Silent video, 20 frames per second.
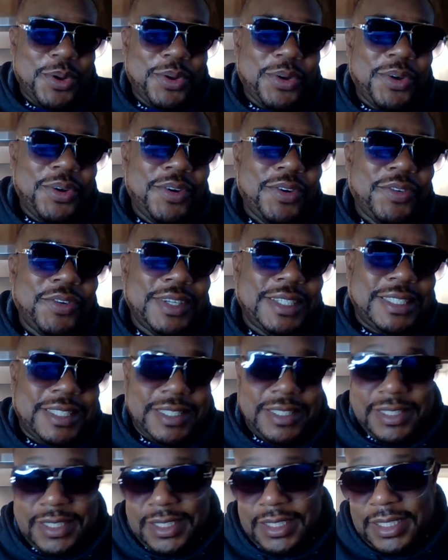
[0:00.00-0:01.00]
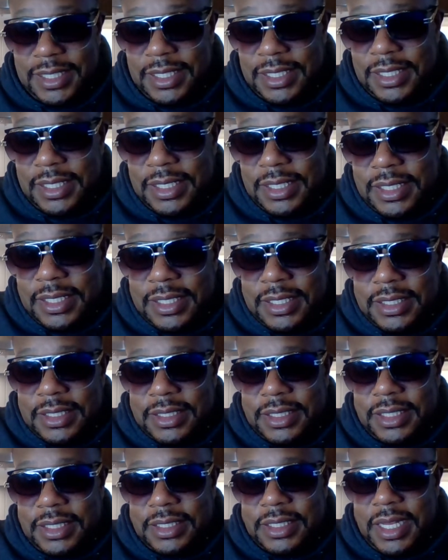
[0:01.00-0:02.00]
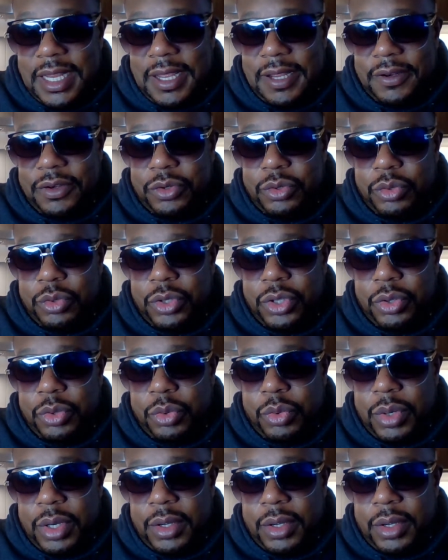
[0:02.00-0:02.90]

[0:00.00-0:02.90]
on with you? She said, do you